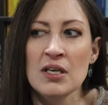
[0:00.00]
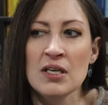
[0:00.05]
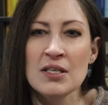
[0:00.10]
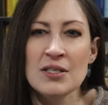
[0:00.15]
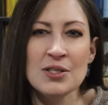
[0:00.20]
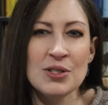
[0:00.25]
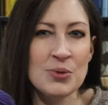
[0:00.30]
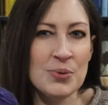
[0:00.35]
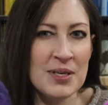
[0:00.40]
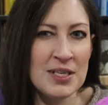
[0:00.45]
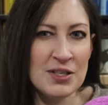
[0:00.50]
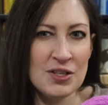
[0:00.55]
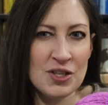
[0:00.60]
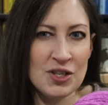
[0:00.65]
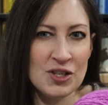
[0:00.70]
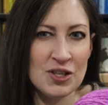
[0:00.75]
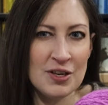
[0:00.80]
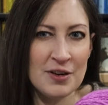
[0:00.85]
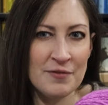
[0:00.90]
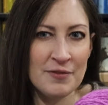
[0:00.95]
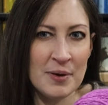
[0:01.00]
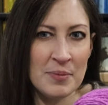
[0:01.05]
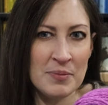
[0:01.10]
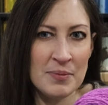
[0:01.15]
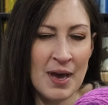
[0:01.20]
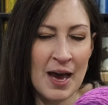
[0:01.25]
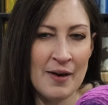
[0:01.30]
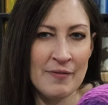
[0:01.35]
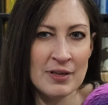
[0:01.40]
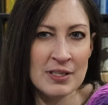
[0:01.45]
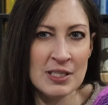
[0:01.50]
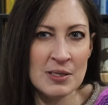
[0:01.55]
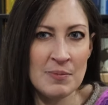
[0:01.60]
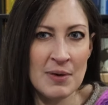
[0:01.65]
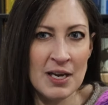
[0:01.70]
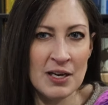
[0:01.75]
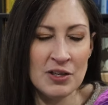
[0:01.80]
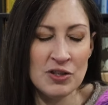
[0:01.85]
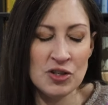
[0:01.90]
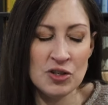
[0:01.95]
switch if I'm having to
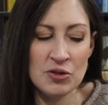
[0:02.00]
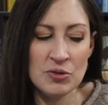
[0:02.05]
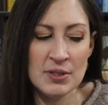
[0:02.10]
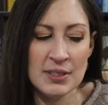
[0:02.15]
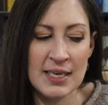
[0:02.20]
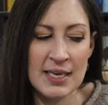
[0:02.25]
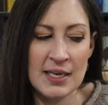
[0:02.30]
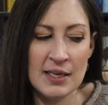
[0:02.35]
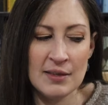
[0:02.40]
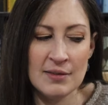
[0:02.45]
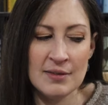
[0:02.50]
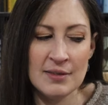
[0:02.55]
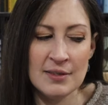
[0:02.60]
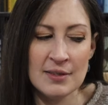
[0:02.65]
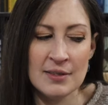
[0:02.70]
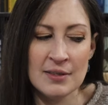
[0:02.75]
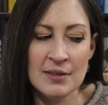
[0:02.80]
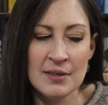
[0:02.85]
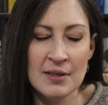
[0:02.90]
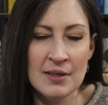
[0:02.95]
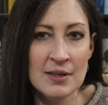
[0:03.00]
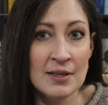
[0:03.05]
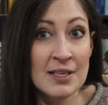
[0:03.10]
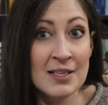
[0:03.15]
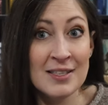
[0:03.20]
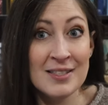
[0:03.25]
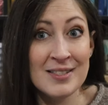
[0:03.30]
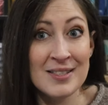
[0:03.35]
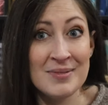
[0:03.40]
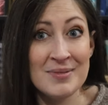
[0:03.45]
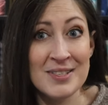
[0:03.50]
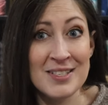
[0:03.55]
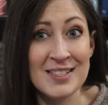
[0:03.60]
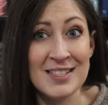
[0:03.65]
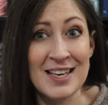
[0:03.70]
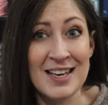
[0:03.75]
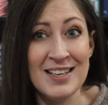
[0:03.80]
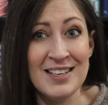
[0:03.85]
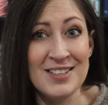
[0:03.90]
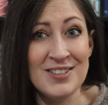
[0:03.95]
manage two skeins. So I'm just
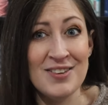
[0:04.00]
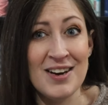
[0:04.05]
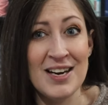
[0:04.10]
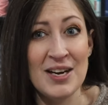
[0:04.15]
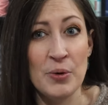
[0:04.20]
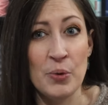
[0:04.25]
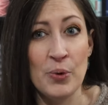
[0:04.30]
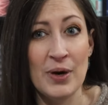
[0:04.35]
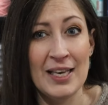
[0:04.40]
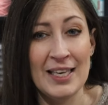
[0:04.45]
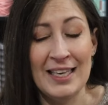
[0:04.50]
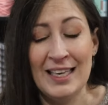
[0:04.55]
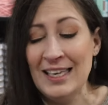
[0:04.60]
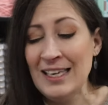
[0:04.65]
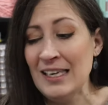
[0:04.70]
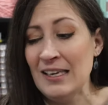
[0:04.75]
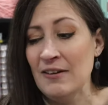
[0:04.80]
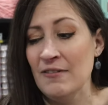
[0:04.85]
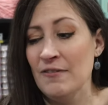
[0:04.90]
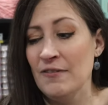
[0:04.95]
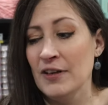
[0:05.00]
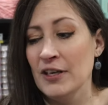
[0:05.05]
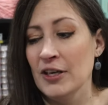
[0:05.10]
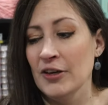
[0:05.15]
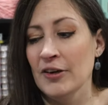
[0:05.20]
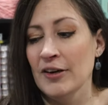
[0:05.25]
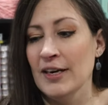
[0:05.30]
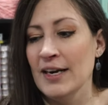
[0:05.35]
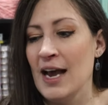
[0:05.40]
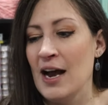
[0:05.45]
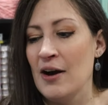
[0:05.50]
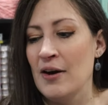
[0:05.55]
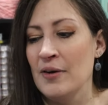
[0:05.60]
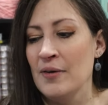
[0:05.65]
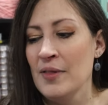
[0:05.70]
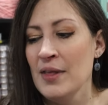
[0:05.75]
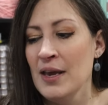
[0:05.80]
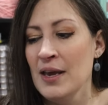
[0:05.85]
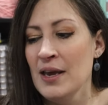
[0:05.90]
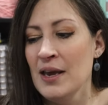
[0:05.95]
kind of trying to wing it and figure it
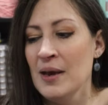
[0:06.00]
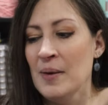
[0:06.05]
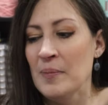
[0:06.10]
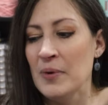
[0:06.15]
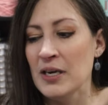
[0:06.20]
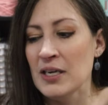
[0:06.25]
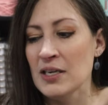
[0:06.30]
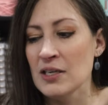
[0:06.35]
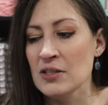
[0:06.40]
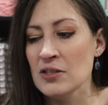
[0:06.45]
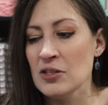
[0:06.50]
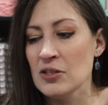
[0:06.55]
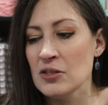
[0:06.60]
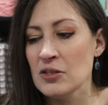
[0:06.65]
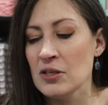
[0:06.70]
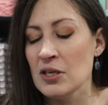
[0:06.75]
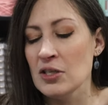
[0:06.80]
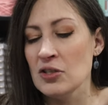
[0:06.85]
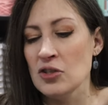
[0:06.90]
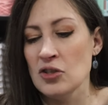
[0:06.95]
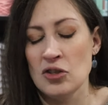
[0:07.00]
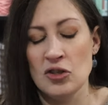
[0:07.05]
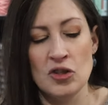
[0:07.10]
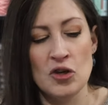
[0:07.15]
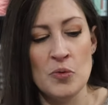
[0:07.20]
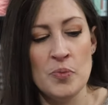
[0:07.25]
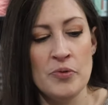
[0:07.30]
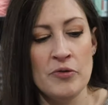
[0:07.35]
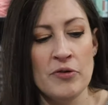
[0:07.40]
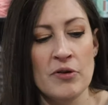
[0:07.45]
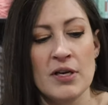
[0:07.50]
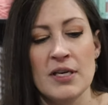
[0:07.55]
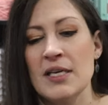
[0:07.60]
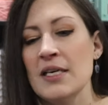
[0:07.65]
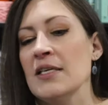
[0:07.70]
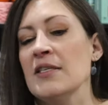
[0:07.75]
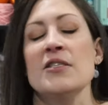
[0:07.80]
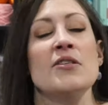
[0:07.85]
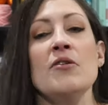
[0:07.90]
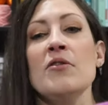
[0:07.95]
out. But it's it's so
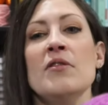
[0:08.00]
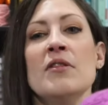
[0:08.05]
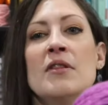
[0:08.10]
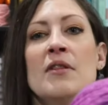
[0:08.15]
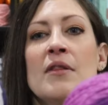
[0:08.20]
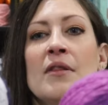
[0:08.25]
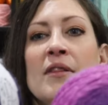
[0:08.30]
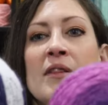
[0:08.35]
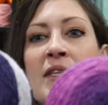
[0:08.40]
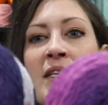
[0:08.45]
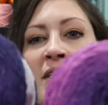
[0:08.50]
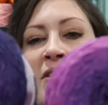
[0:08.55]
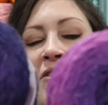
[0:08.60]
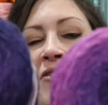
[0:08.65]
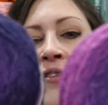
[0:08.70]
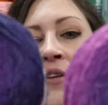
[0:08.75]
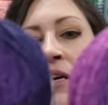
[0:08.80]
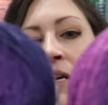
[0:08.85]
pretty. So these are